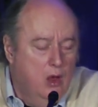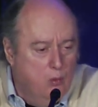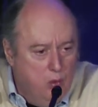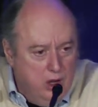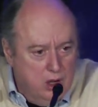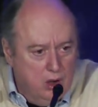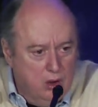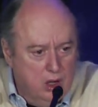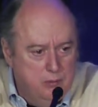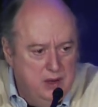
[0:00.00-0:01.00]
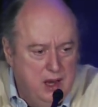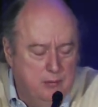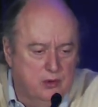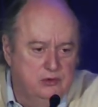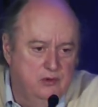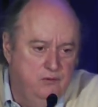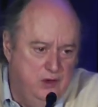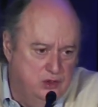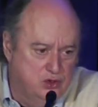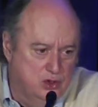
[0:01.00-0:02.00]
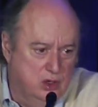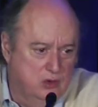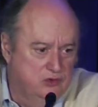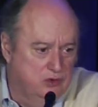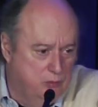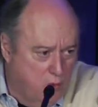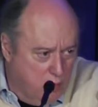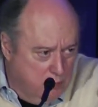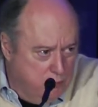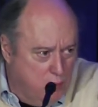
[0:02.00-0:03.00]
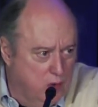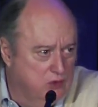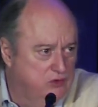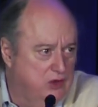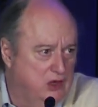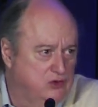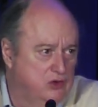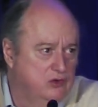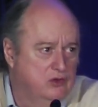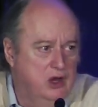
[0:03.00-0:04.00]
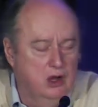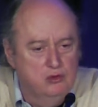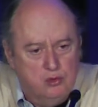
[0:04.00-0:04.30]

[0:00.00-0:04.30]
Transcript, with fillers: we are going to be able to feature some more important sessions there,